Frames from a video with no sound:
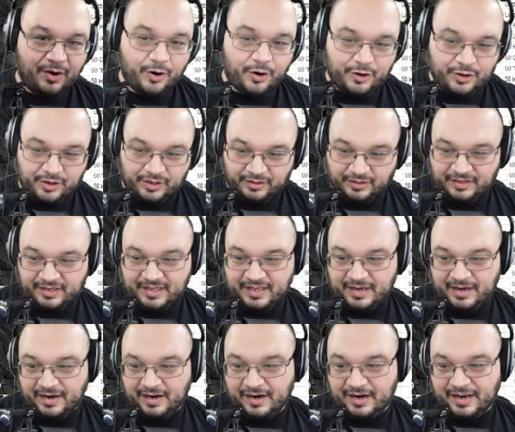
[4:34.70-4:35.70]
or you can look
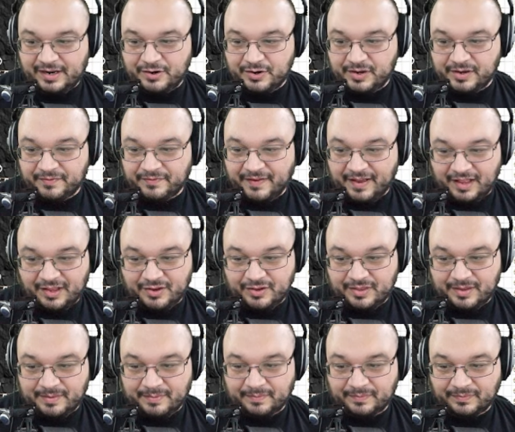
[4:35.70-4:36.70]
here and you can value
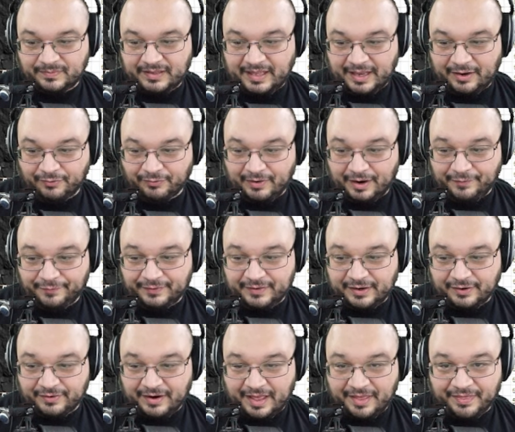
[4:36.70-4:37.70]
them like roughly
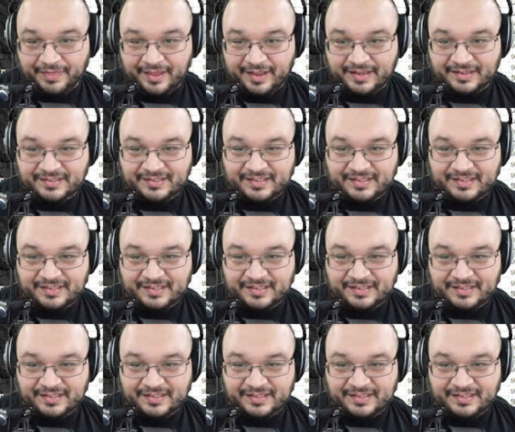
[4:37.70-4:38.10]
around this.